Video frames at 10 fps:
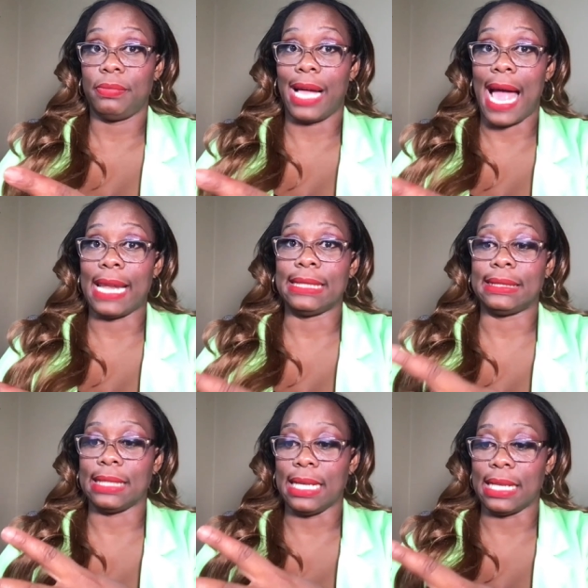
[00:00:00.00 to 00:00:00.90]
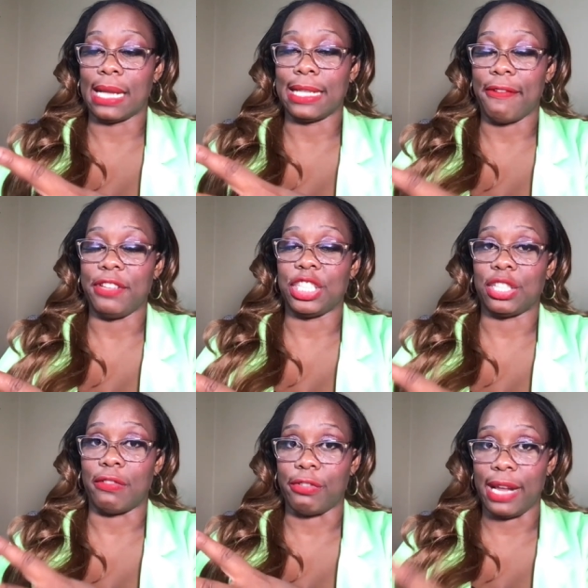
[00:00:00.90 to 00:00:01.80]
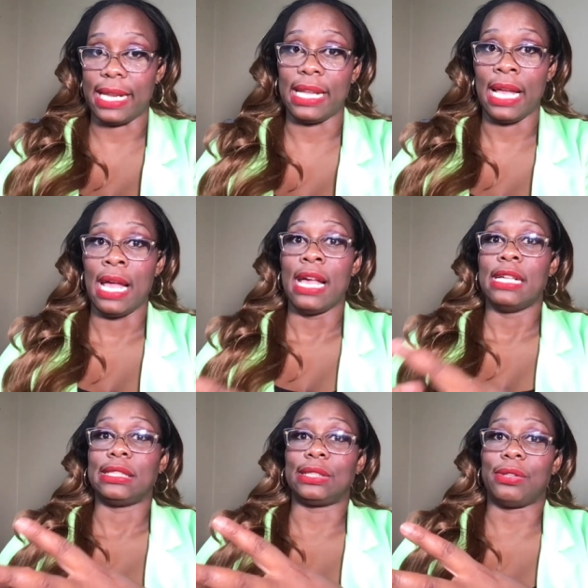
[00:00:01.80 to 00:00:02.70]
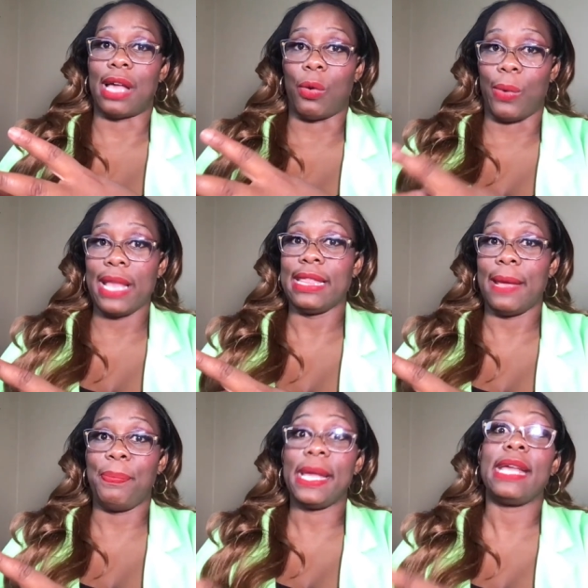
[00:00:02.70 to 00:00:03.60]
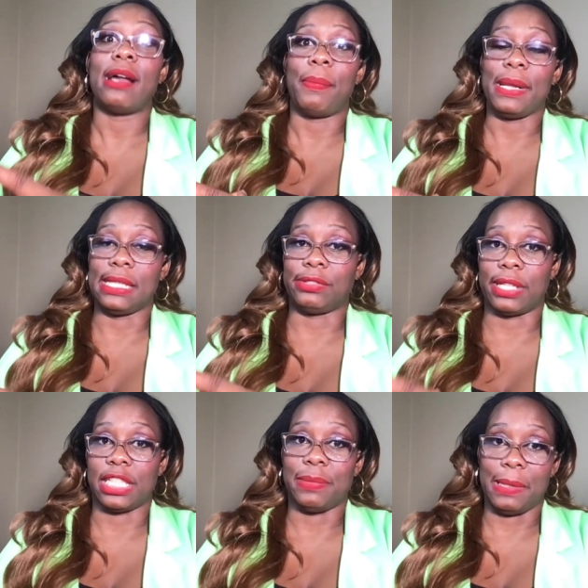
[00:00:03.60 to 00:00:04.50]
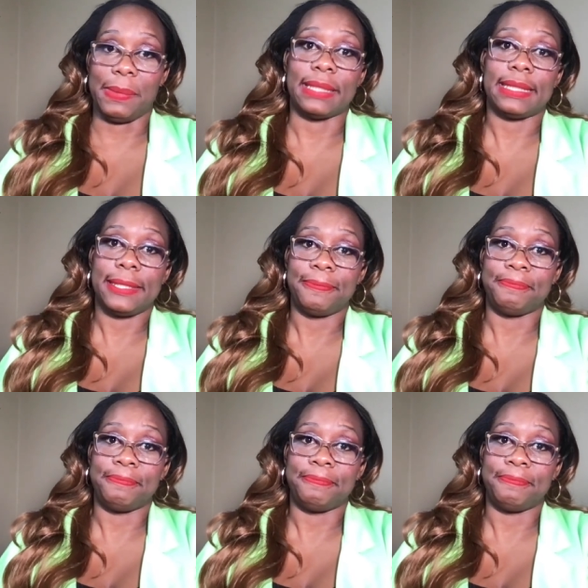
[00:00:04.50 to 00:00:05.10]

and is in a definition of ready so that when they pick it up, it is ready to be built.